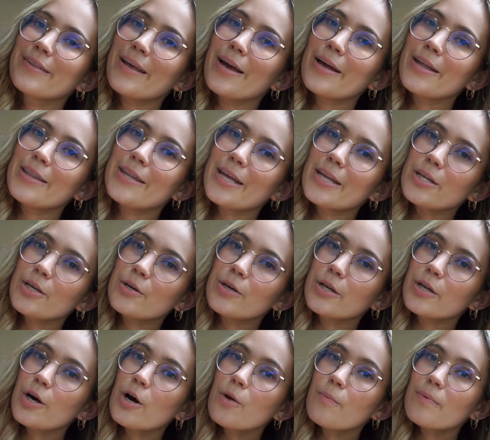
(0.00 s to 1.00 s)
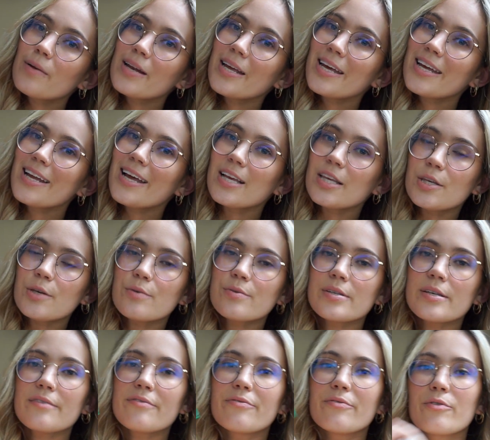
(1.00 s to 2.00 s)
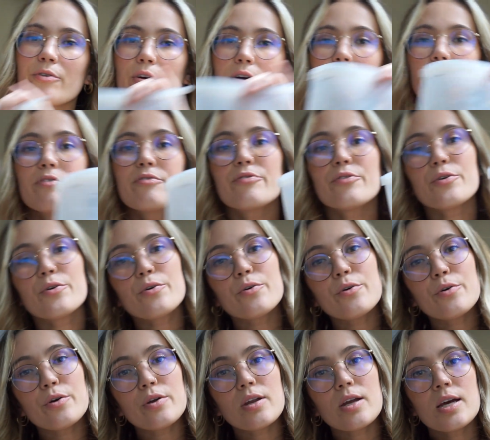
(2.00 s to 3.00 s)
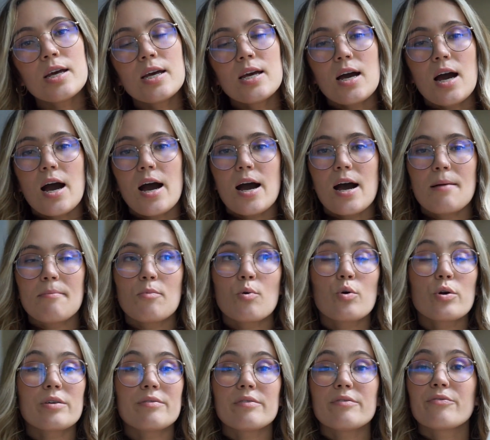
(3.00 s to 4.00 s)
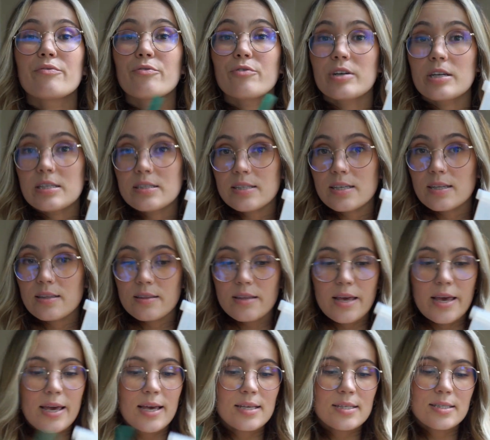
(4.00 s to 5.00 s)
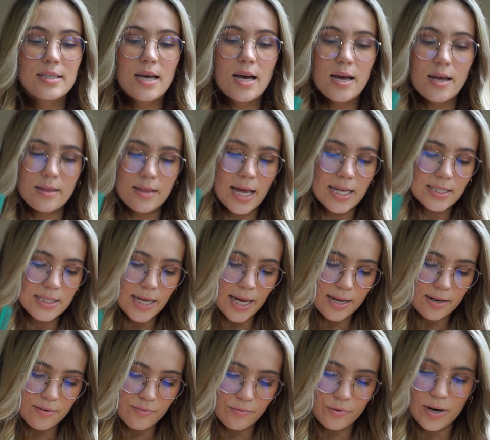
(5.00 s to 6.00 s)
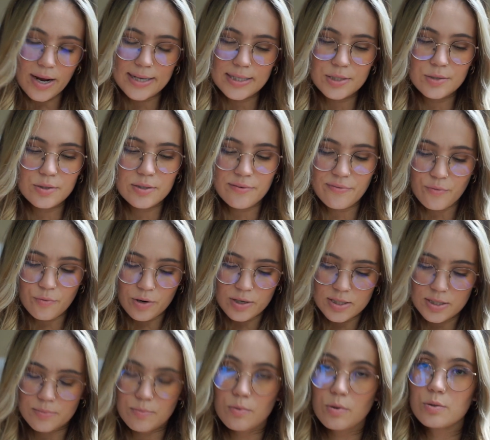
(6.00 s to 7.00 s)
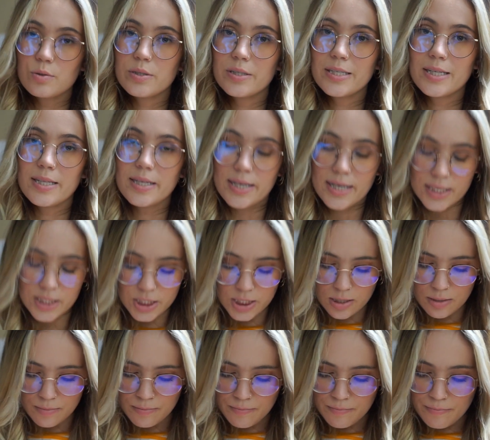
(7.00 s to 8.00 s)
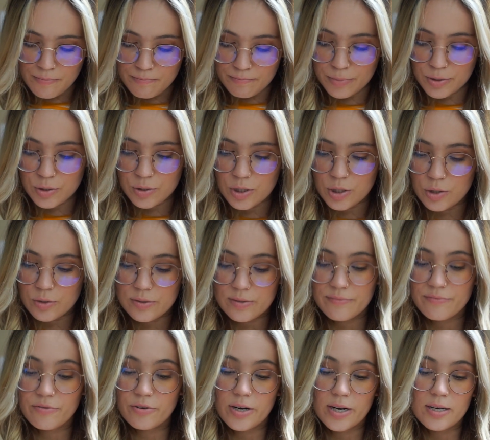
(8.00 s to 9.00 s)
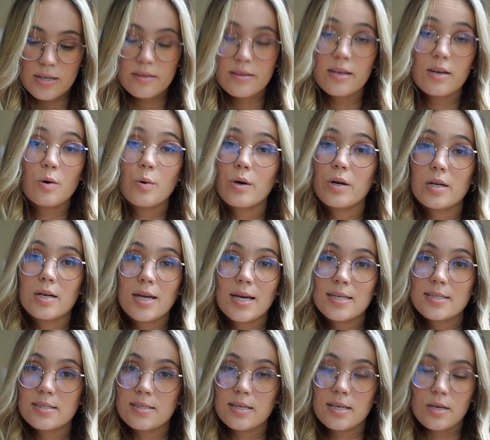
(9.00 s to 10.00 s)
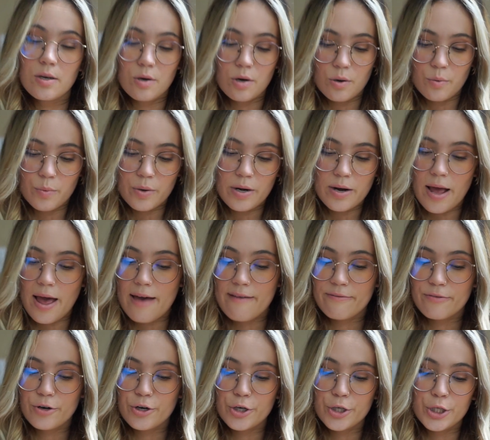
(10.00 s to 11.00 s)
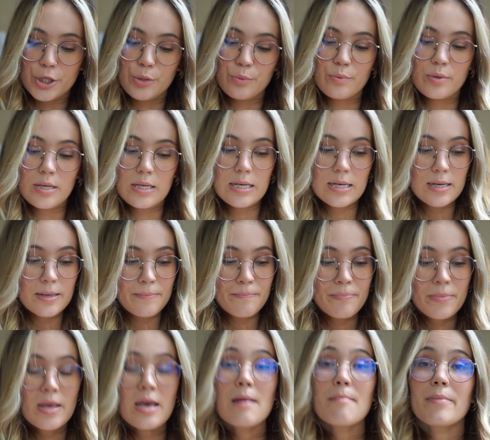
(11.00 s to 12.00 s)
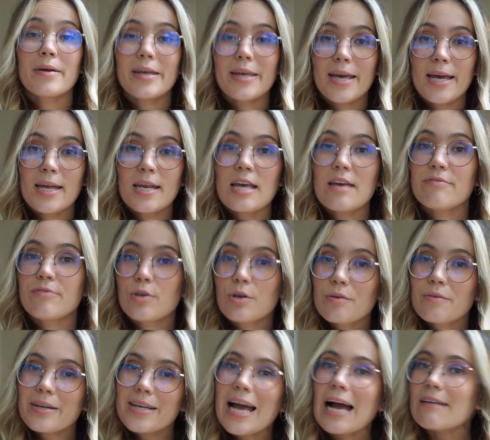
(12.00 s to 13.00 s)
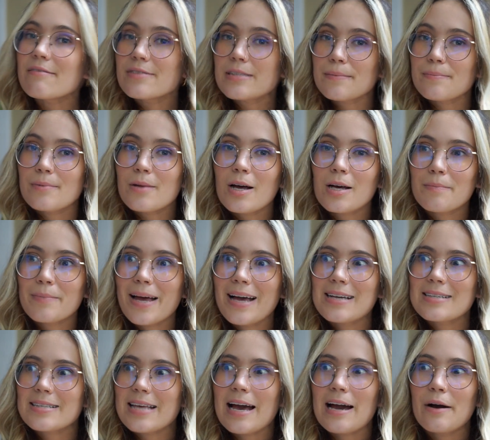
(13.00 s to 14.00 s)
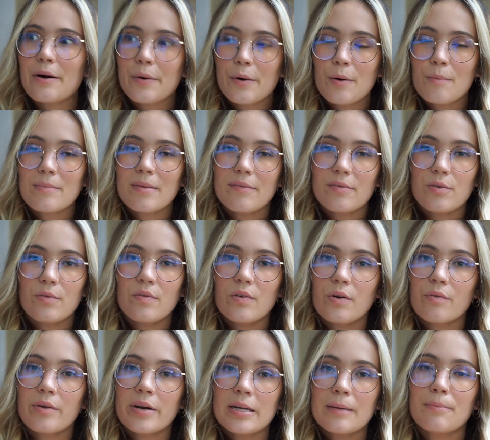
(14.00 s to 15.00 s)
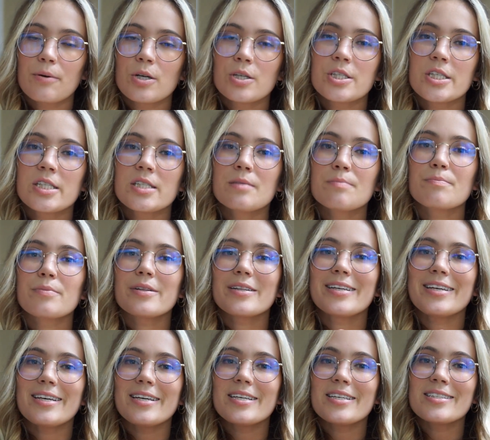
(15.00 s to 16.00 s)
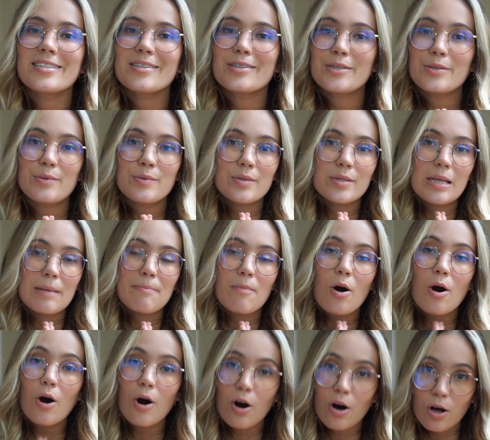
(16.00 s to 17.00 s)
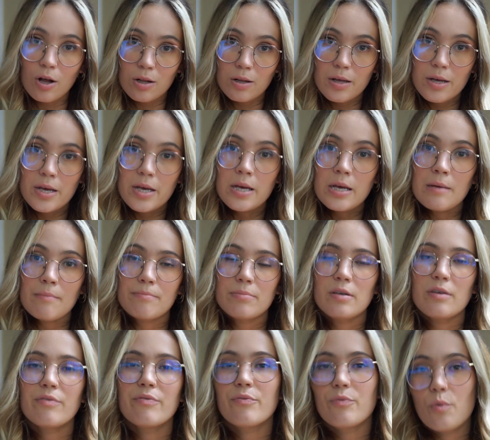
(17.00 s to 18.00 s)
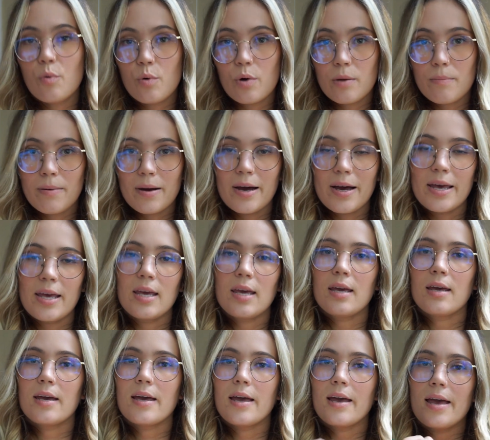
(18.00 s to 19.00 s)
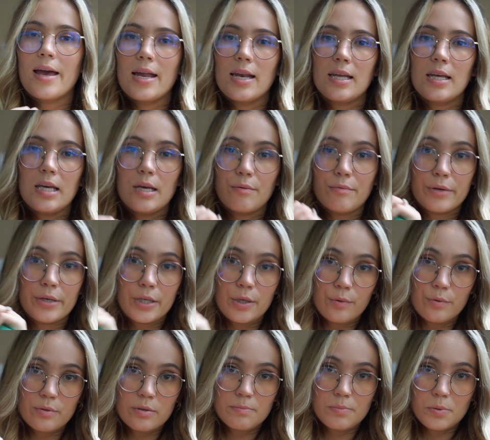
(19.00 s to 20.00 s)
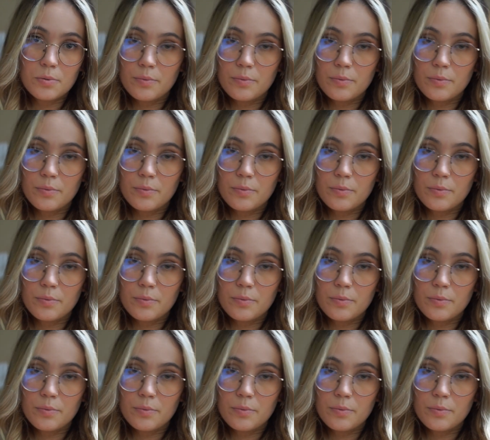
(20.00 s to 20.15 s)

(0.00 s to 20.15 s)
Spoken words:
and then you can open it and use it for food or even freezing things. That's kind of what I use it for. It's mostly in the kitchen, but you can use them for anything, organizing or wherever you need them. But again, if you already have Ziploc bags at home that you've already purchased, please use them all before buying any reusable